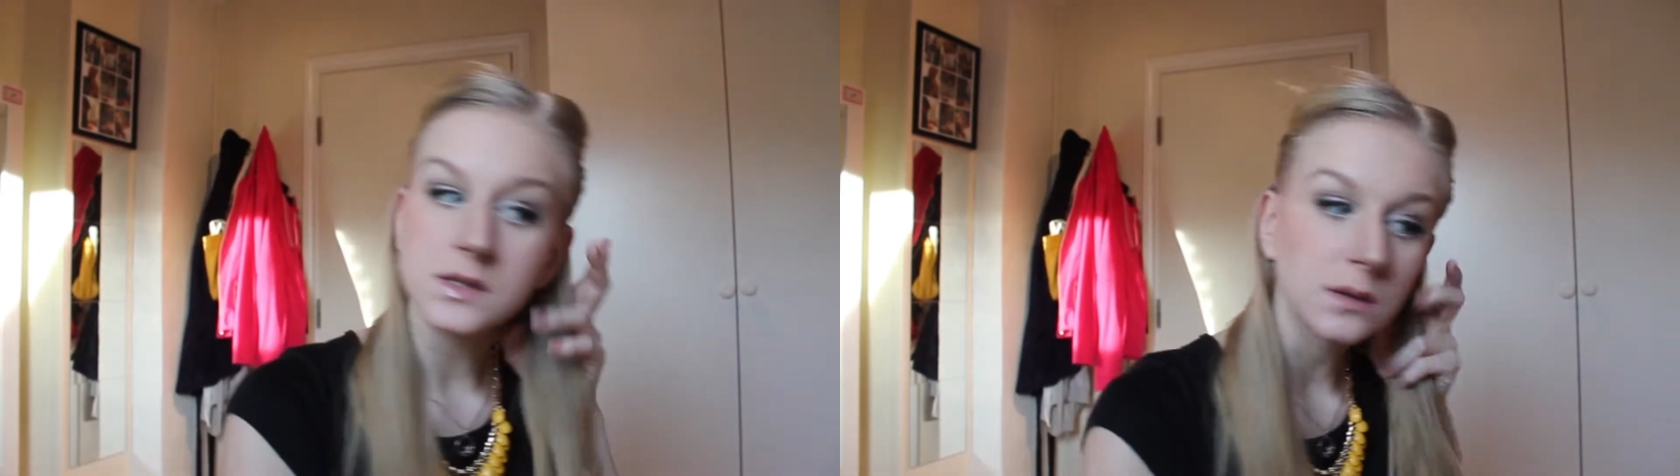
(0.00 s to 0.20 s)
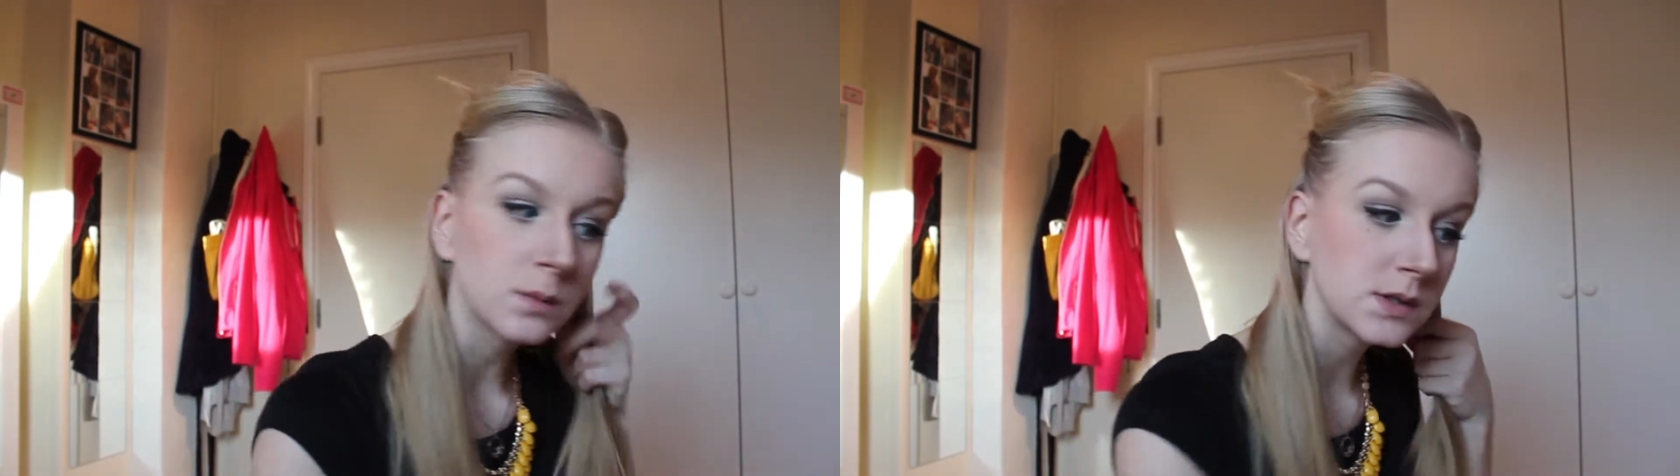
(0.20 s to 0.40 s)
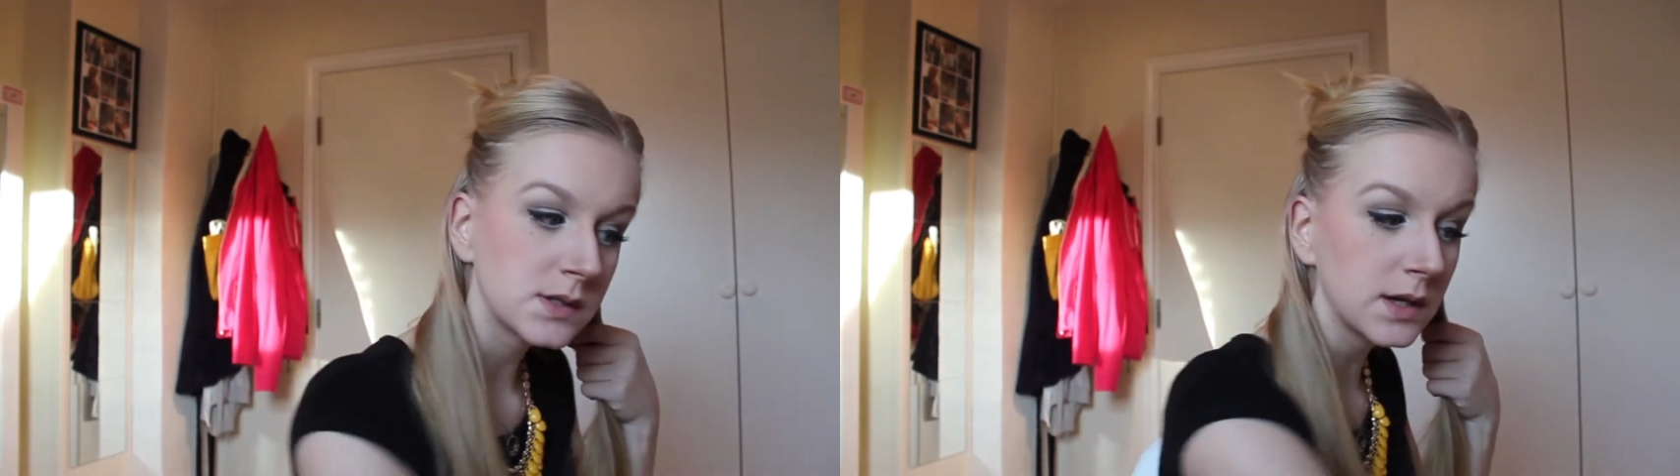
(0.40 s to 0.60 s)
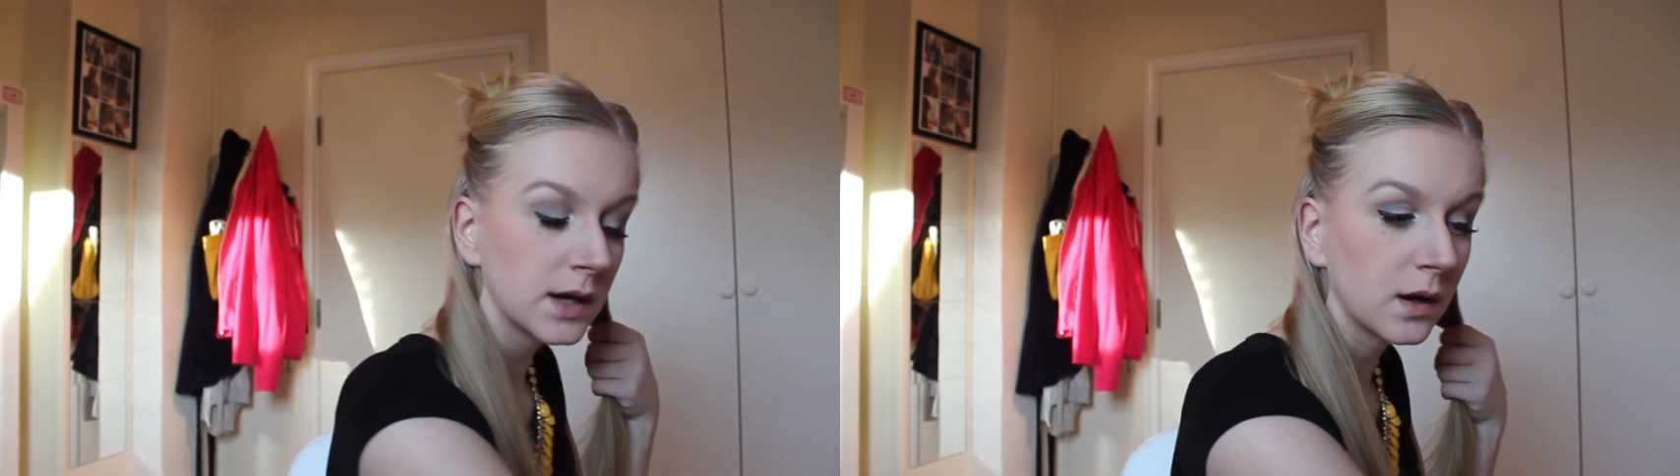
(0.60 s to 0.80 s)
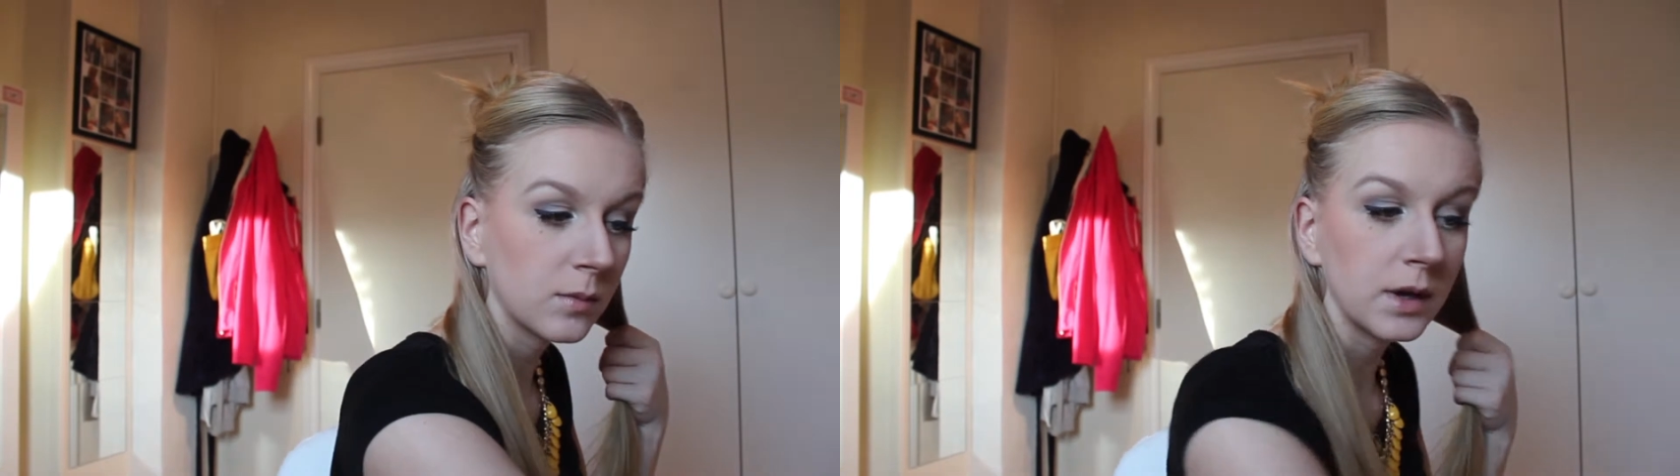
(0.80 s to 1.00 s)
and we'll see
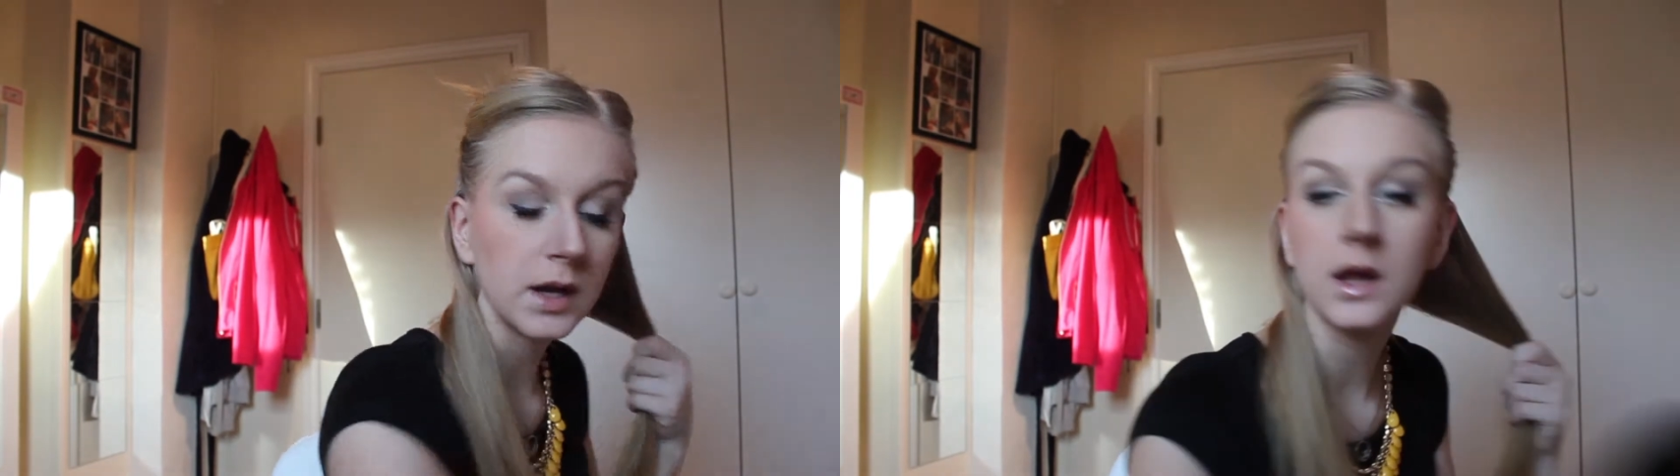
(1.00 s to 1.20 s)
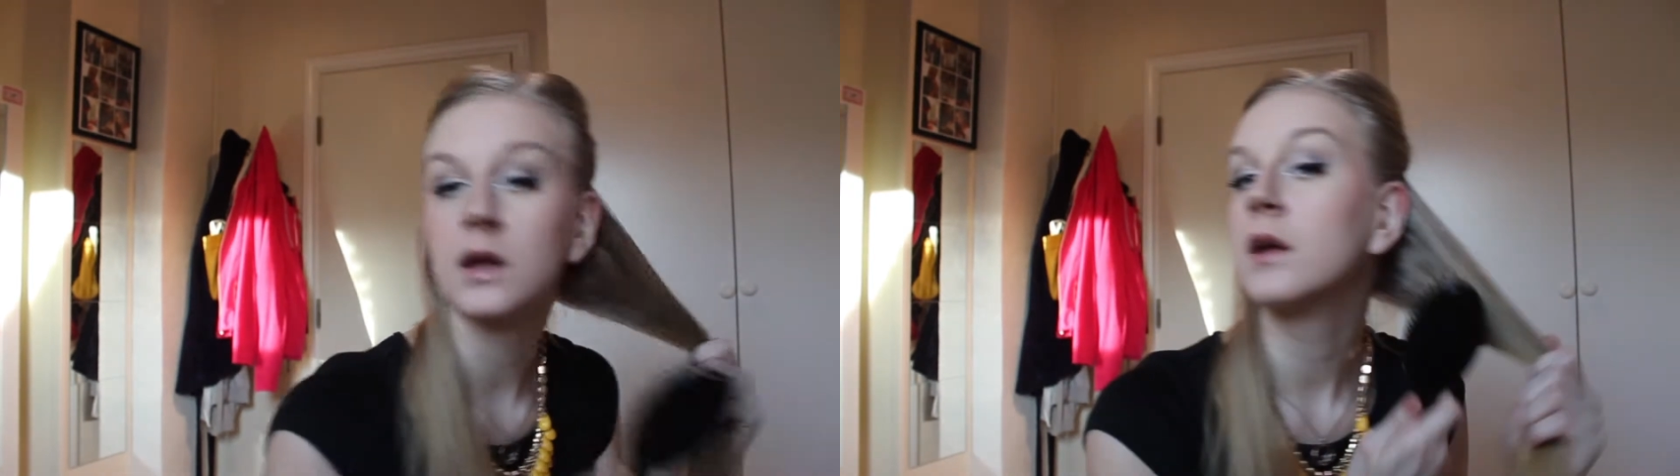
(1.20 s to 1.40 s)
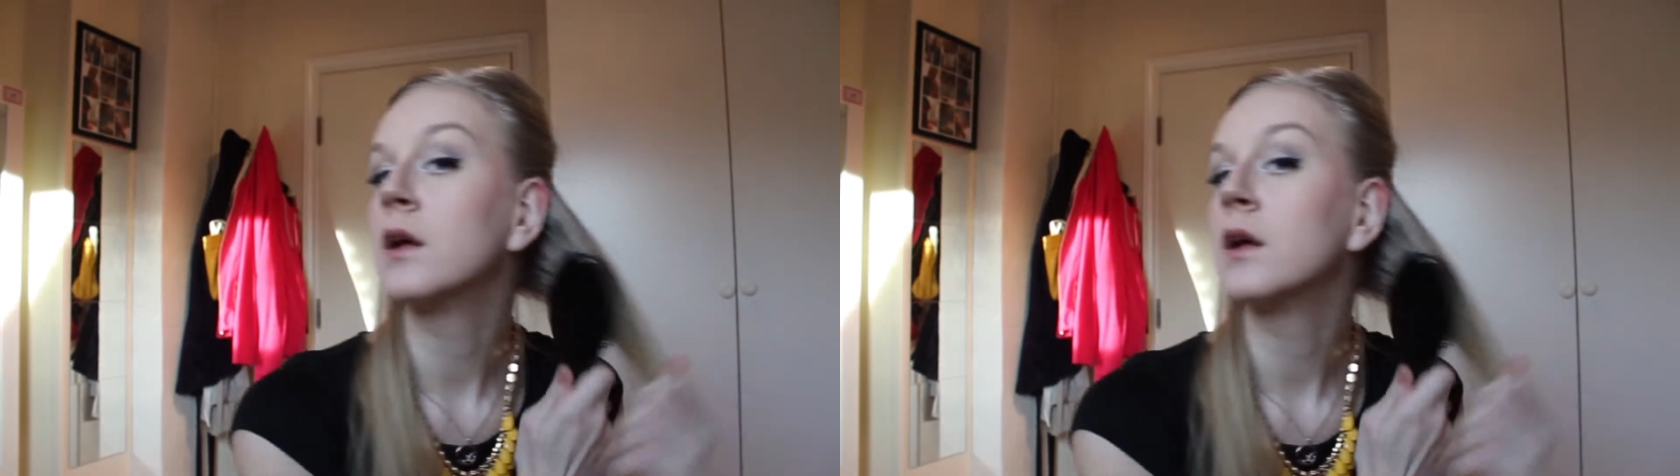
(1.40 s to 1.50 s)
how many